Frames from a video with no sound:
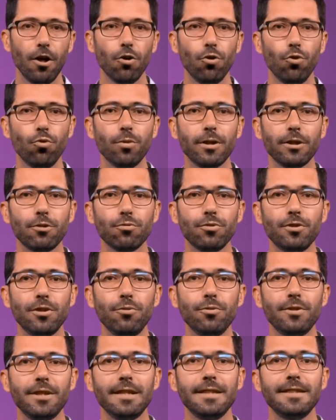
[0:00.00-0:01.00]
Water
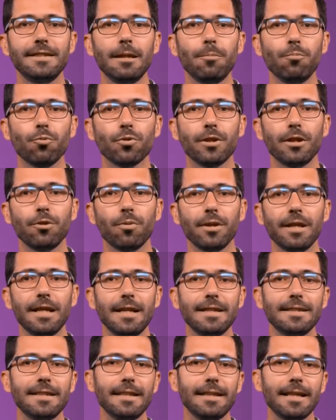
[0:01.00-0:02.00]
is also required to
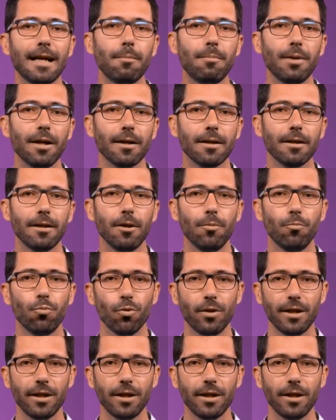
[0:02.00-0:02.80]
clean stables